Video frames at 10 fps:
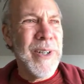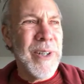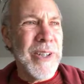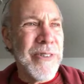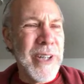
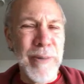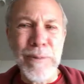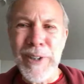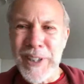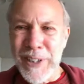I
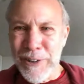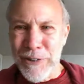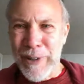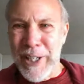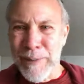plugged in those
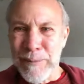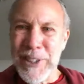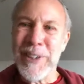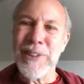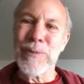random
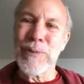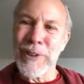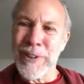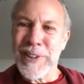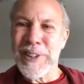sentence
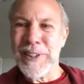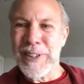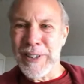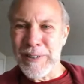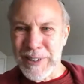words
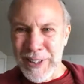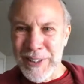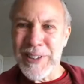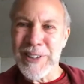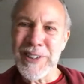and
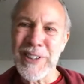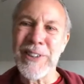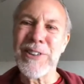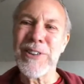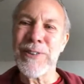sentences
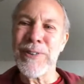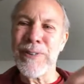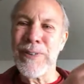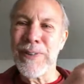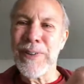into